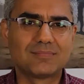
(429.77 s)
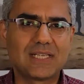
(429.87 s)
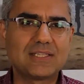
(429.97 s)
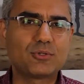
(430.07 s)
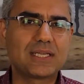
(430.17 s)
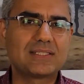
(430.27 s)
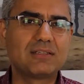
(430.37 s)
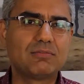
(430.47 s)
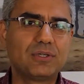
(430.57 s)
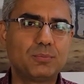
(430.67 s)
As you can see,
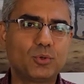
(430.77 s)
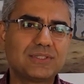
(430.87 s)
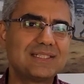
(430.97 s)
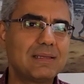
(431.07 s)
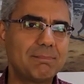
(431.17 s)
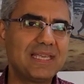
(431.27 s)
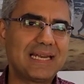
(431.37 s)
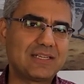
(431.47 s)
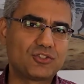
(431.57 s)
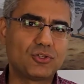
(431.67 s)
we reported the mean
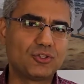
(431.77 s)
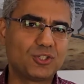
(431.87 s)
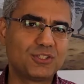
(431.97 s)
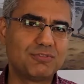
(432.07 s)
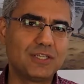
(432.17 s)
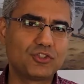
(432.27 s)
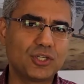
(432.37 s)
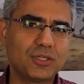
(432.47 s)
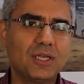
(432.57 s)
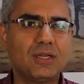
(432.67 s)
and standard
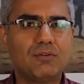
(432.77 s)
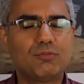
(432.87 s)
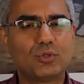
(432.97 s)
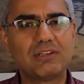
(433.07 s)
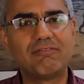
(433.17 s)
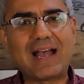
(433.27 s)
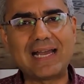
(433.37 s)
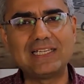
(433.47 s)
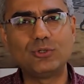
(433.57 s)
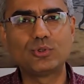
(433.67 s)
deviation for the
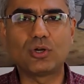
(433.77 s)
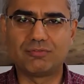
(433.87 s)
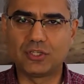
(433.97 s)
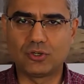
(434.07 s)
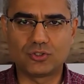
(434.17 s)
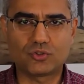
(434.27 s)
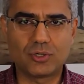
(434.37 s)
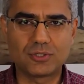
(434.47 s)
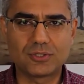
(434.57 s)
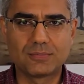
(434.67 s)
values of the
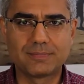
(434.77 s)
constructs.